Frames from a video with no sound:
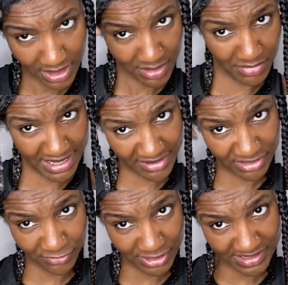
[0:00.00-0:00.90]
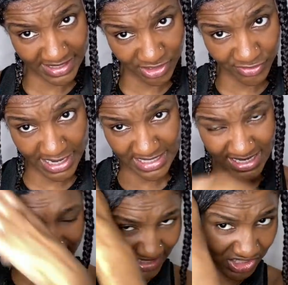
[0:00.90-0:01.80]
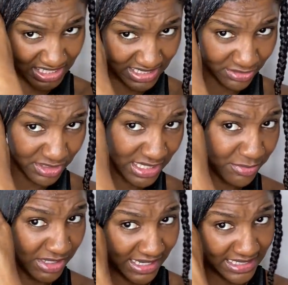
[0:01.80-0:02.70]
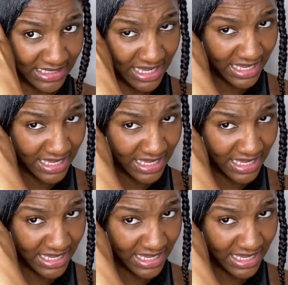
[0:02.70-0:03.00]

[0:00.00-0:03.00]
My hair is fully saturated. And just a little tip guys,